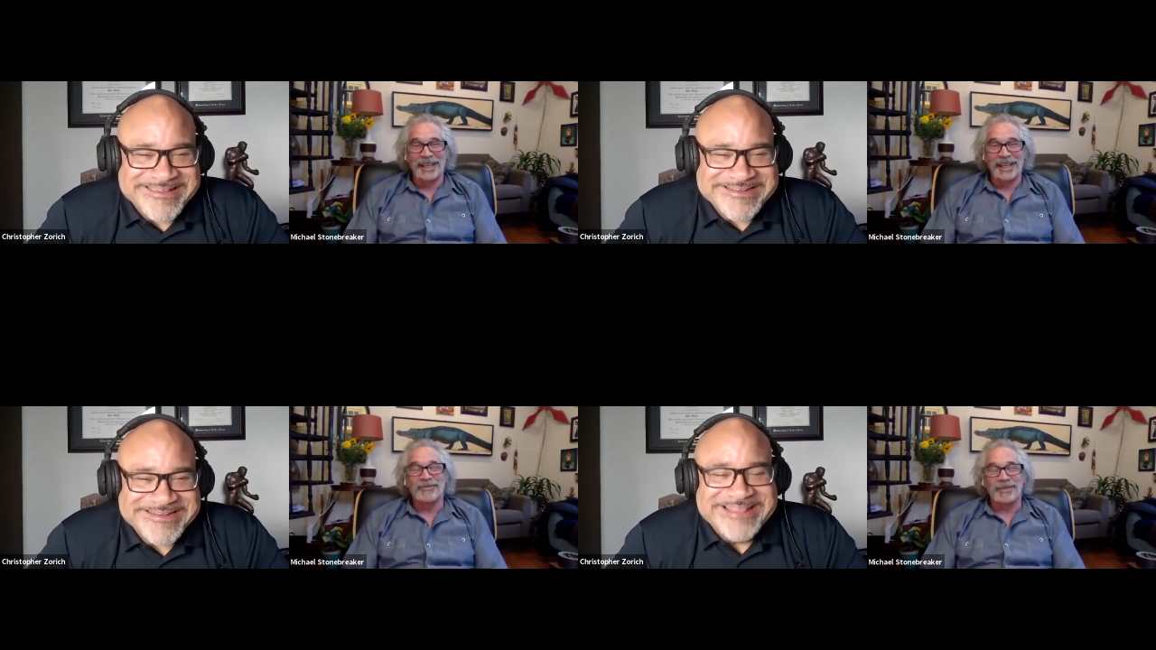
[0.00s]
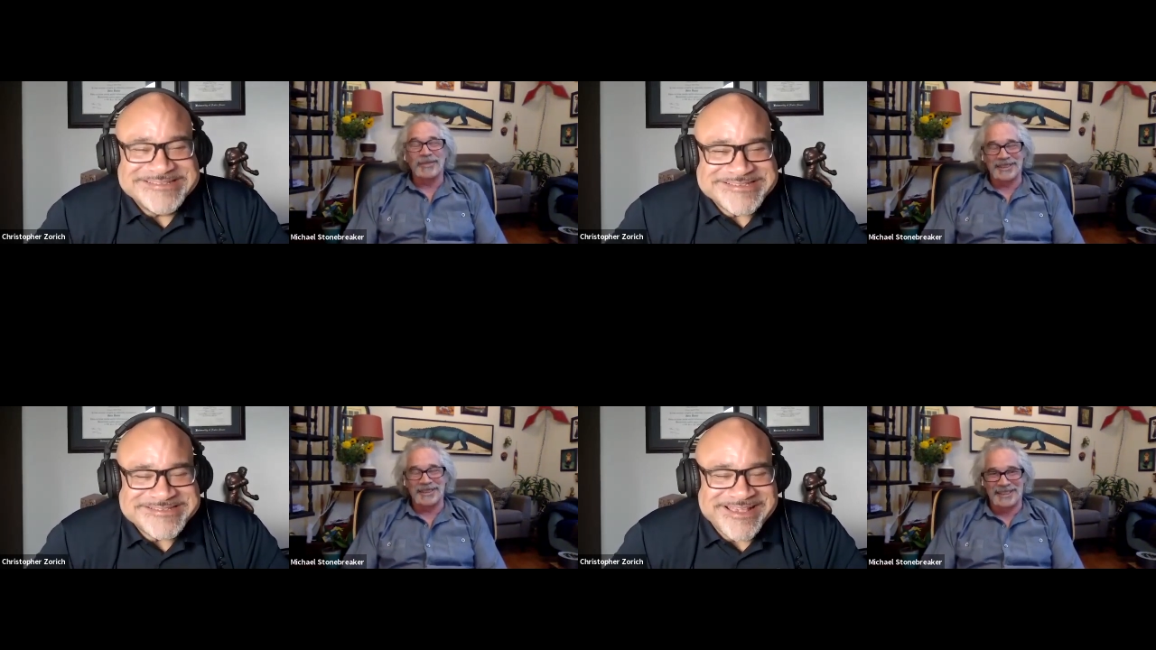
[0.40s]
Speaker 1: my
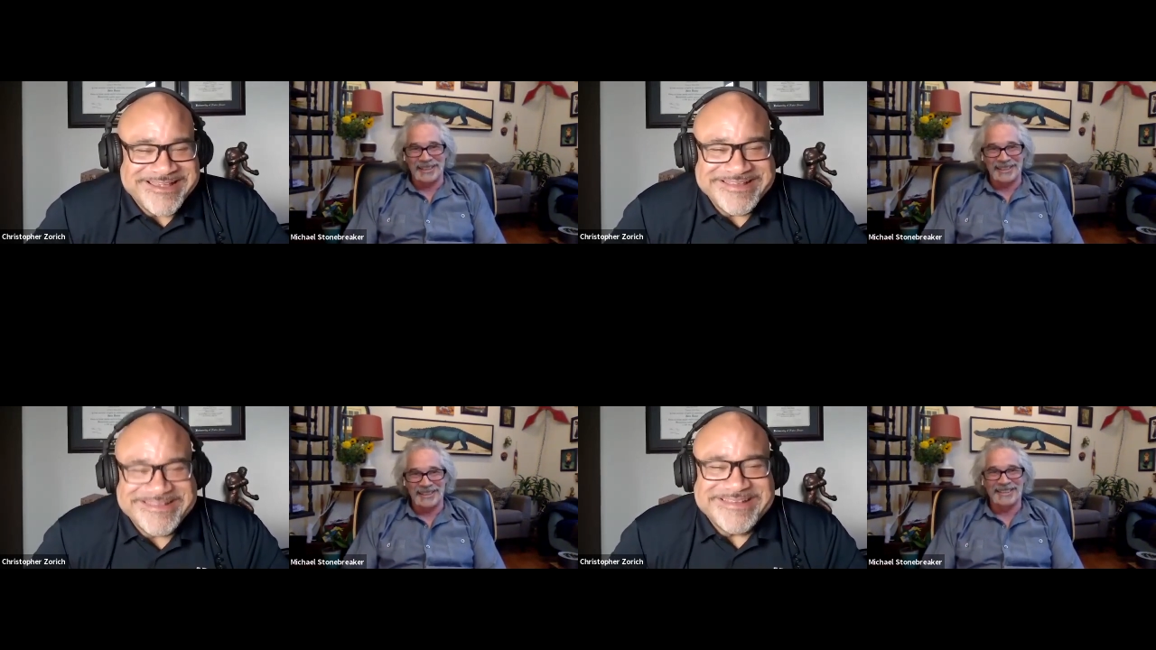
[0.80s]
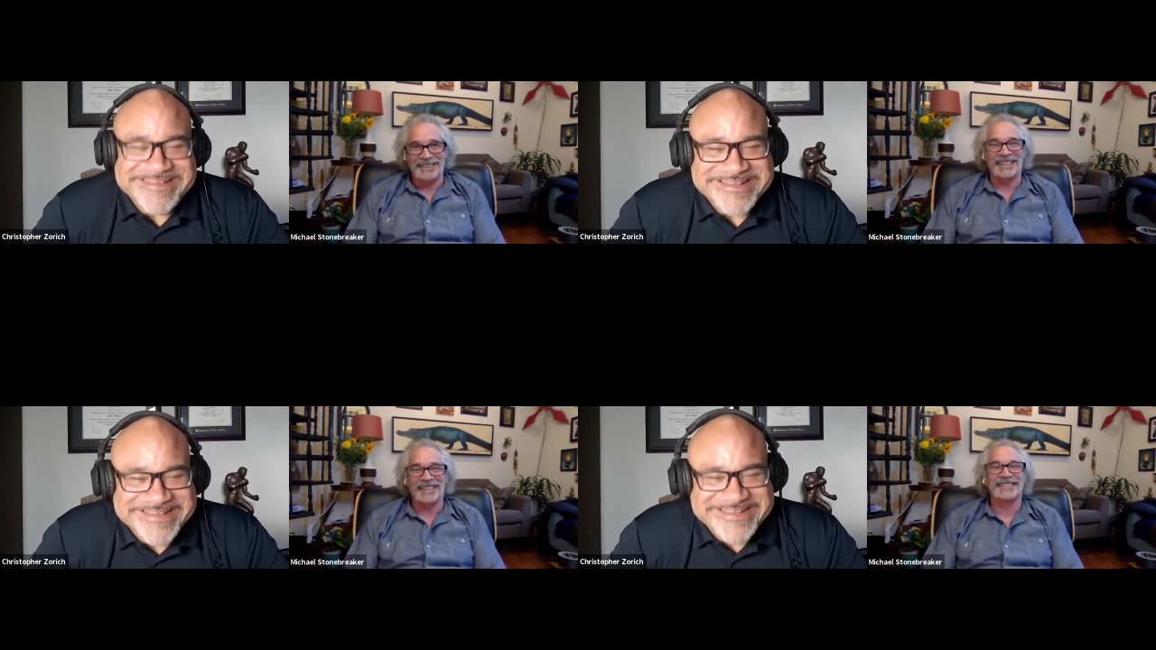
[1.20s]
statistics
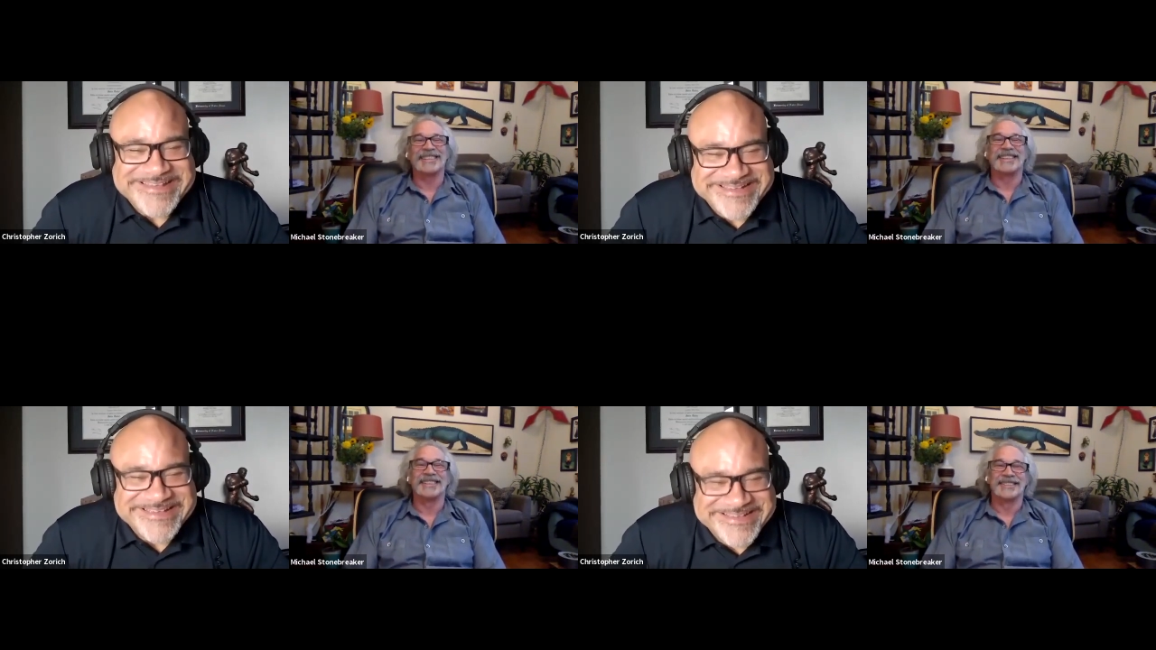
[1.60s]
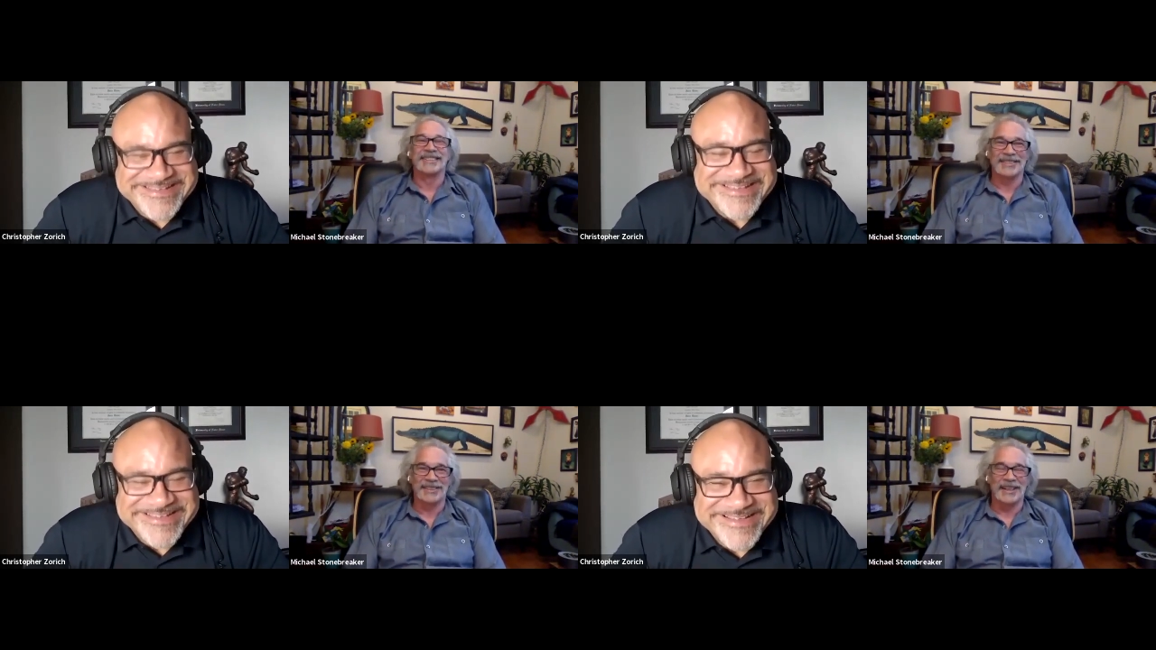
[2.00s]
test, needless
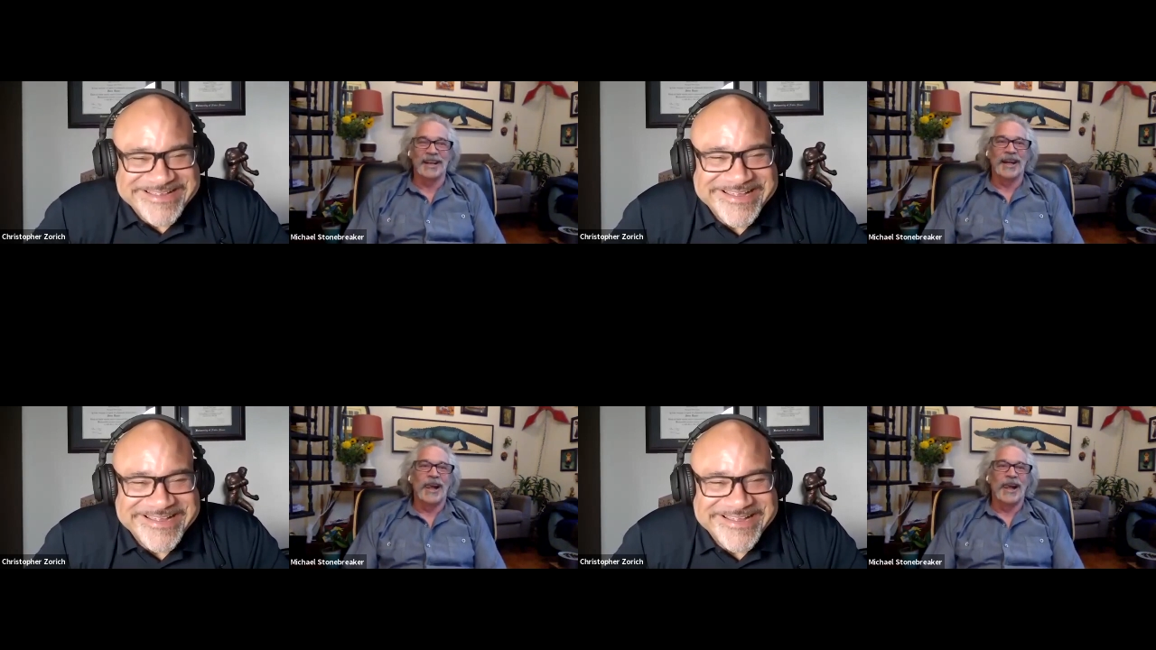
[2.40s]
to say.